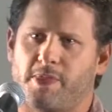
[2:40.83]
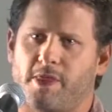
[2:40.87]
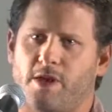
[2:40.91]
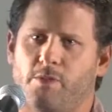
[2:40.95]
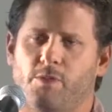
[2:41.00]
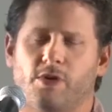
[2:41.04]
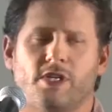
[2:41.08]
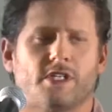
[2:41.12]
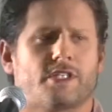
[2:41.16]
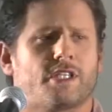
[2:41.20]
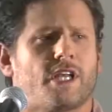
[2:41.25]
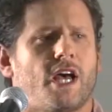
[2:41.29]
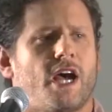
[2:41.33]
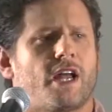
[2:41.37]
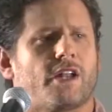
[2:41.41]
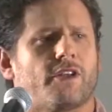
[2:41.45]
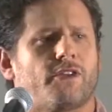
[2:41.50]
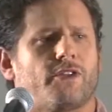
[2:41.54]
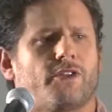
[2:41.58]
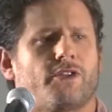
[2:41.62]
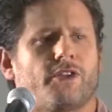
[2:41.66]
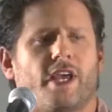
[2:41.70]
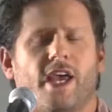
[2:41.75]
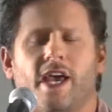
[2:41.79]
And we
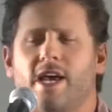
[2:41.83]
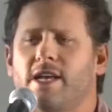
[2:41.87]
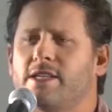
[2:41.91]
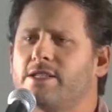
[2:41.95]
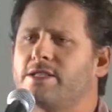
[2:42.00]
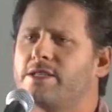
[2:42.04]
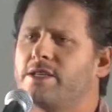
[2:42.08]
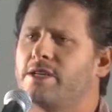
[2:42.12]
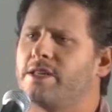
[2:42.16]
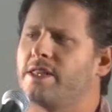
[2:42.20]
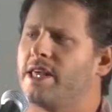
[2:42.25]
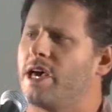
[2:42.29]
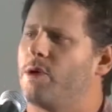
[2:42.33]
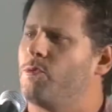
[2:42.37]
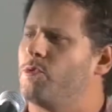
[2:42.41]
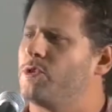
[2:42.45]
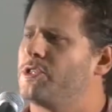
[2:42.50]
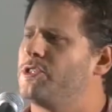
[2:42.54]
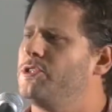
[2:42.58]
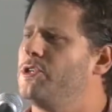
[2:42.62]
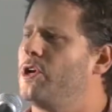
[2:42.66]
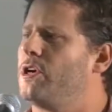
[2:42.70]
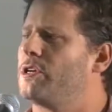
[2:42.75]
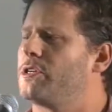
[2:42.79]
decided that the answer to that
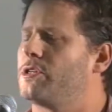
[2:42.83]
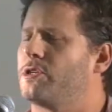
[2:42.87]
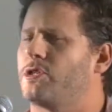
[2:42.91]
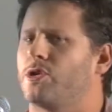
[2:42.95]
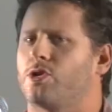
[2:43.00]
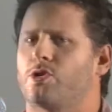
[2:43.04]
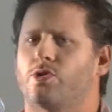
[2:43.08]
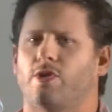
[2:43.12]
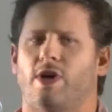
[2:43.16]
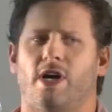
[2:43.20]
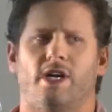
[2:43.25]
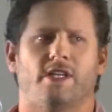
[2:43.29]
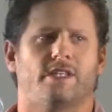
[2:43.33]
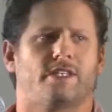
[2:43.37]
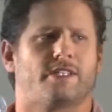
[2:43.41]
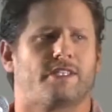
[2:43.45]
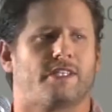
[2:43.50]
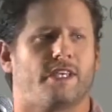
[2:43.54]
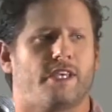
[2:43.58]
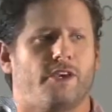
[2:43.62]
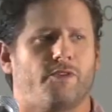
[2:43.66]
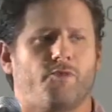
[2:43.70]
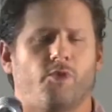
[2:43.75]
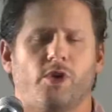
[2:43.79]
was not to try and
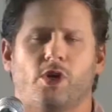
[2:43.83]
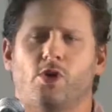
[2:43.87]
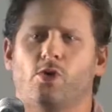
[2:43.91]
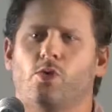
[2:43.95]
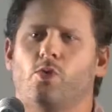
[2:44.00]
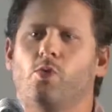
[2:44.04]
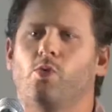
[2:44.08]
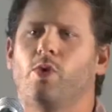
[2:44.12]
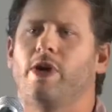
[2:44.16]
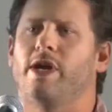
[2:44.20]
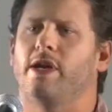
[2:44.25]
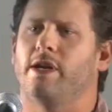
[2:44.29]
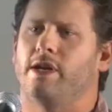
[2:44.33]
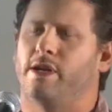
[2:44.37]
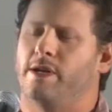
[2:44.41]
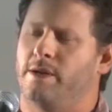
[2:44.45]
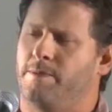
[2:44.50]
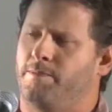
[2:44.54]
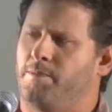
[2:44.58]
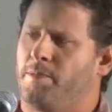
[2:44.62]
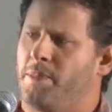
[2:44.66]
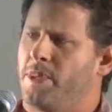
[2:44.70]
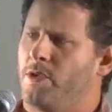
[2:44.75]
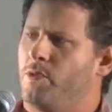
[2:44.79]
see if we could win
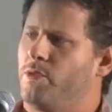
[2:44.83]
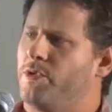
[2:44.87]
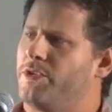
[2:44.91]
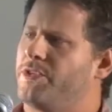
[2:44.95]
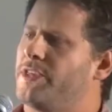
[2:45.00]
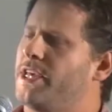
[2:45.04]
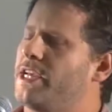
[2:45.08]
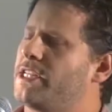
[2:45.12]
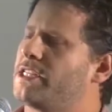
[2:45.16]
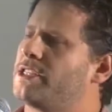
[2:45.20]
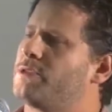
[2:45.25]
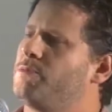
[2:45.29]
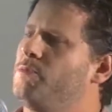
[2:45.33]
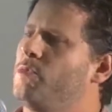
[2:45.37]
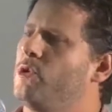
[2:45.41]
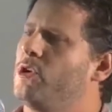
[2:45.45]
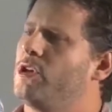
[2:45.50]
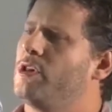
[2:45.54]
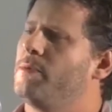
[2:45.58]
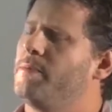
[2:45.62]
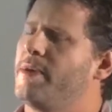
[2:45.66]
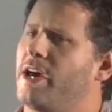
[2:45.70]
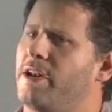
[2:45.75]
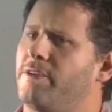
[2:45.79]
with that
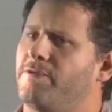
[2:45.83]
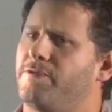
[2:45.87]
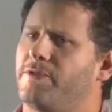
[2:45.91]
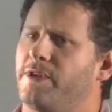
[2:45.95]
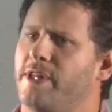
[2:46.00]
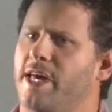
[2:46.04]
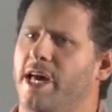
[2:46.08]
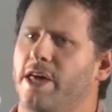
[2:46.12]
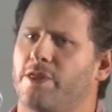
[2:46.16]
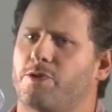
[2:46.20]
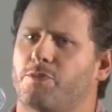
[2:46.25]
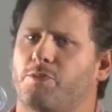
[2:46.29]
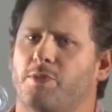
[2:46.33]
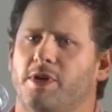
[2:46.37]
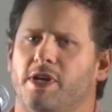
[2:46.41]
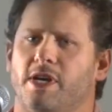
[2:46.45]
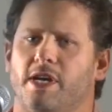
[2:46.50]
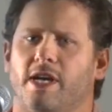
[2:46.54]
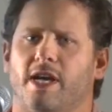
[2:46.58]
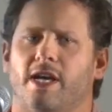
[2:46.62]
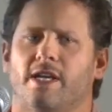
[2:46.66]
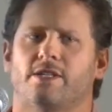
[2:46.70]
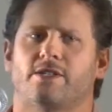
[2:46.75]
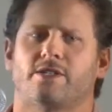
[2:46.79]
small amount of philanthropy
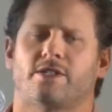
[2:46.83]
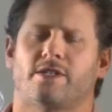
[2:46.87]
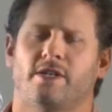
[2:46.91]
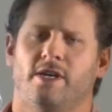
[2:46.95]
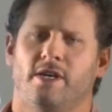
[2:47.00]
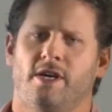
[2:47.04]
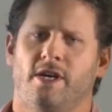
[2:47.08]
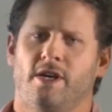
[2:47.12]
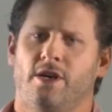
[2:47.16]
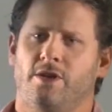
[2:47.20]
against